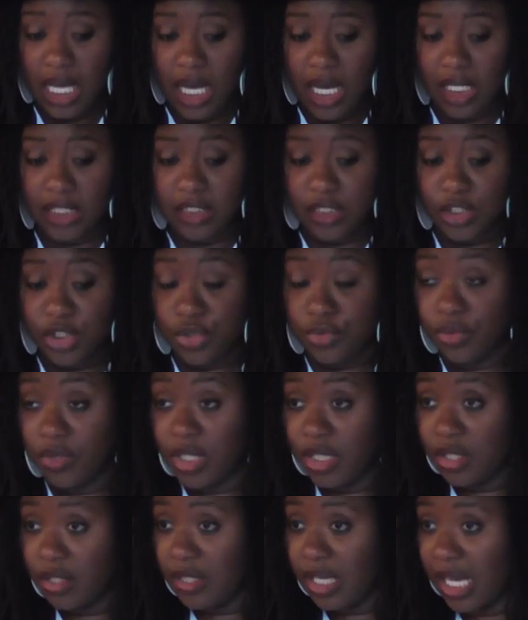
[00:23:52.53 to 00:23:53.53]
a
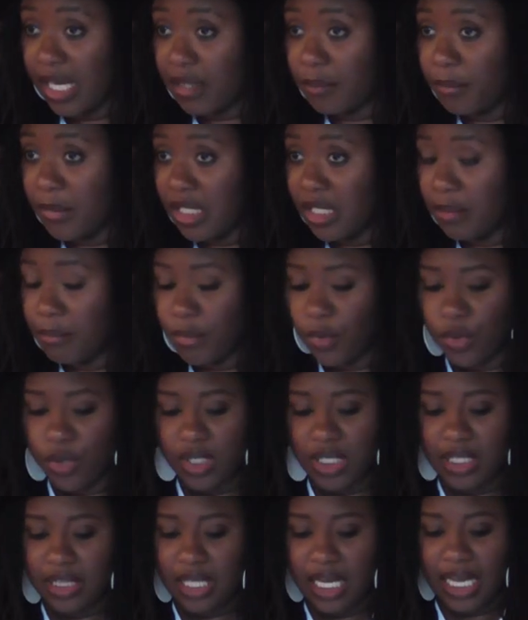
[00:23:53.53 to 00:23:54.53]
Detroiter like me born
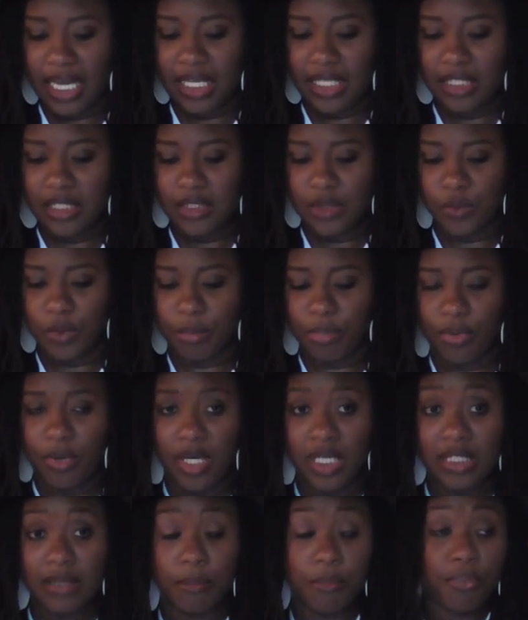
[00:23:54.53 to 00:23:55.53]
in the 80s would
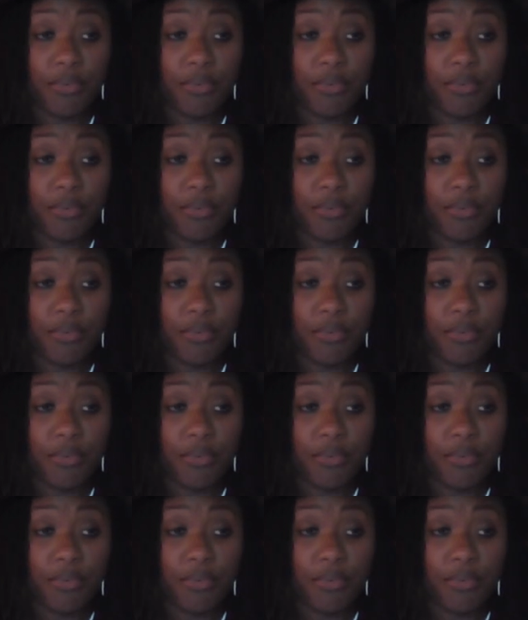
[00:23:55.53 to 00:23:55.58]
pre